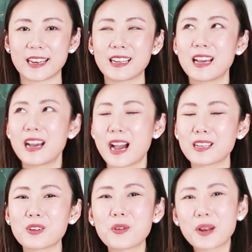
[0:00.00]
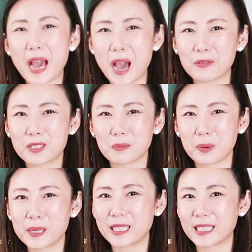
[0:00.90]
and I don't have to
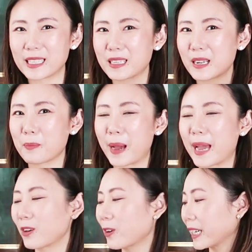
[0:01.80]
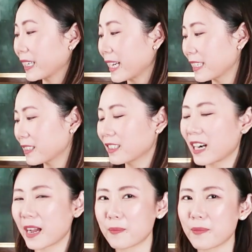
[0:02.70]
put in a bag
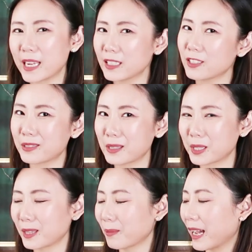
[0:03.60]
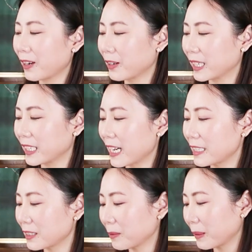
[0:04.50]
organizer. I might use it with the bag
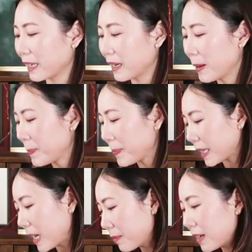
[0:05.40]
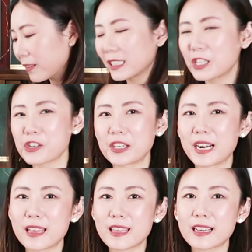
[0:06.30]
organizer, but I'm not really
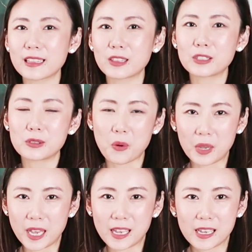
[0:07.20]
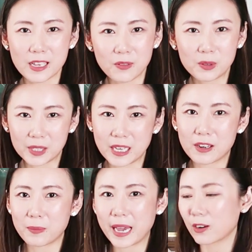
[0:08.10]
sure. I think it looks okay even
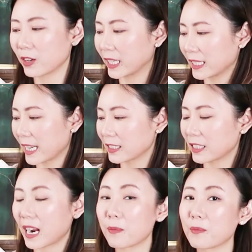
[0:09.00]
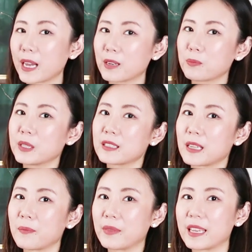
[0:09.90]
without a bag organizer. I might put
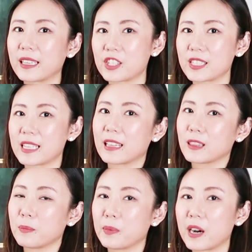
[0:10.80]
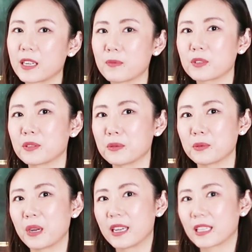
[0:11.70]
something just at the bottom
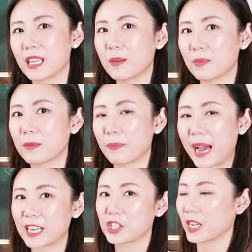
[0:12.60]
to keep the bag